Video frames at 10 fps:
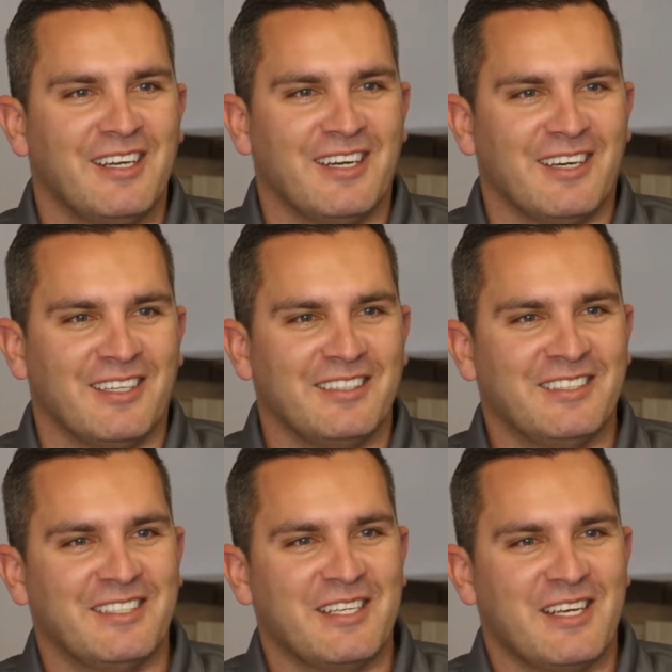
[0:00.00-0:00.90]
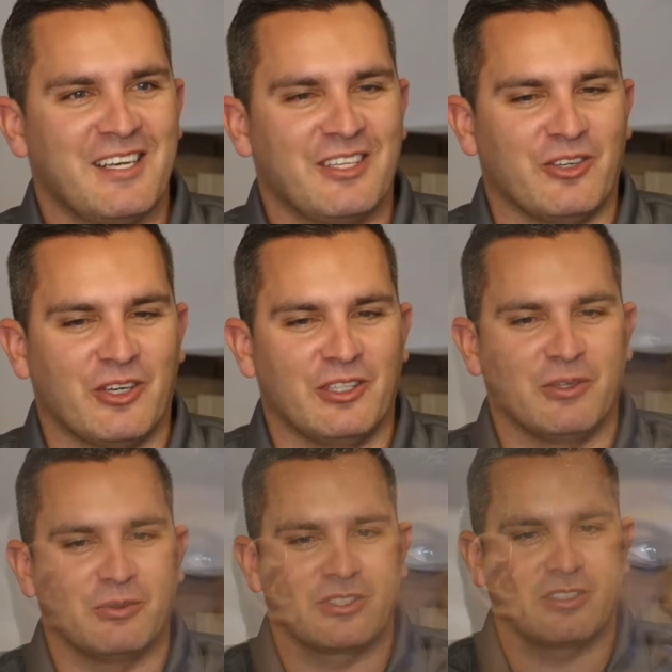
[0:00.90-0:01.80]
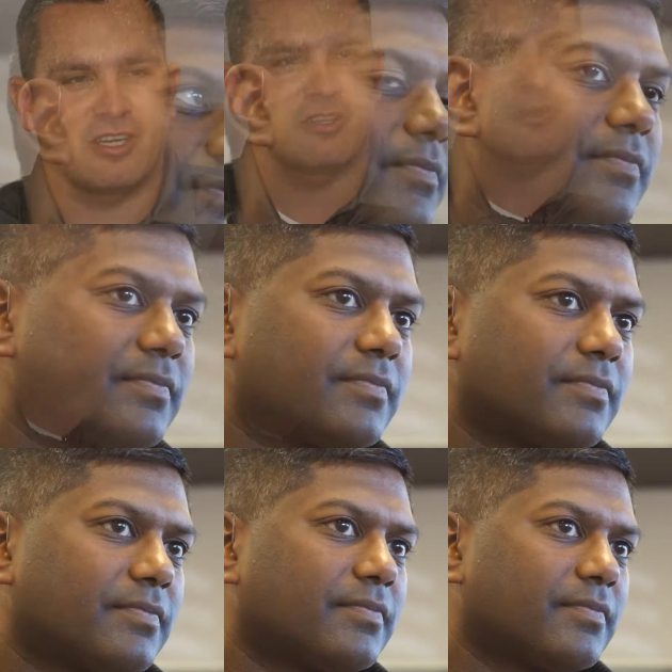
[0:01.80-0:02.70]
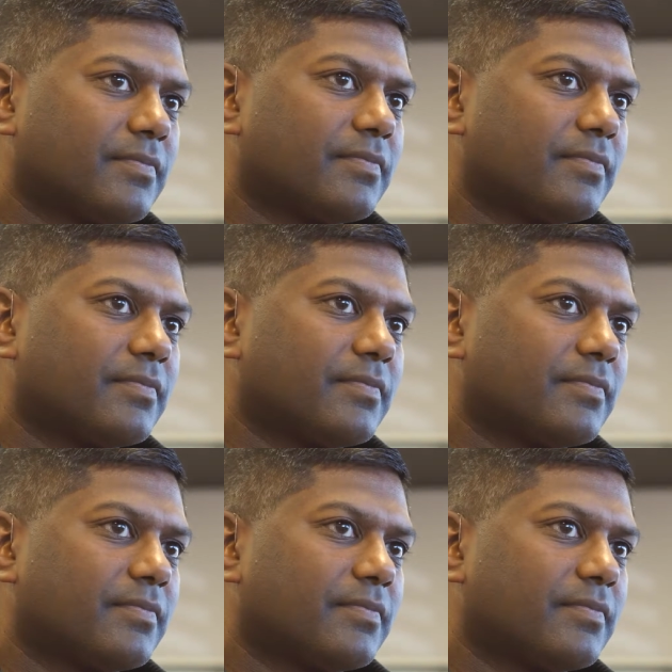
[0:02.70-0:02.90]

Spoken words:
And it was kind of the best thing.